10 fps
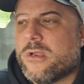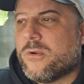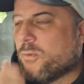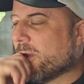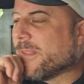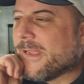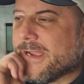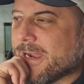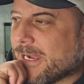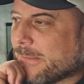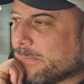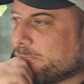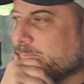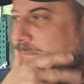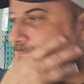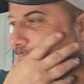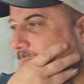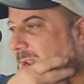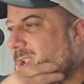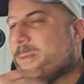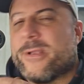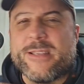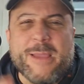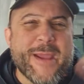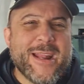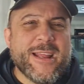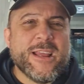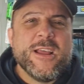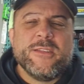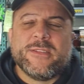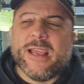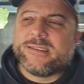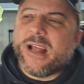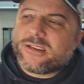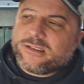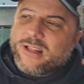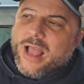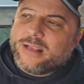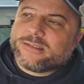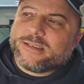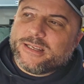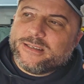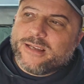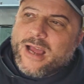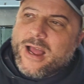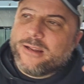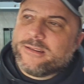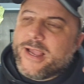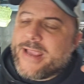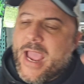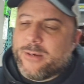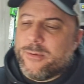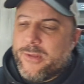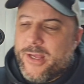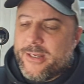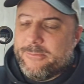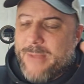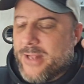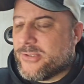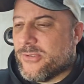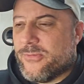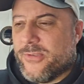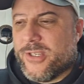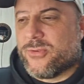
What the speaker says: with the because they sexualized it on like Animal Planet, monster fish,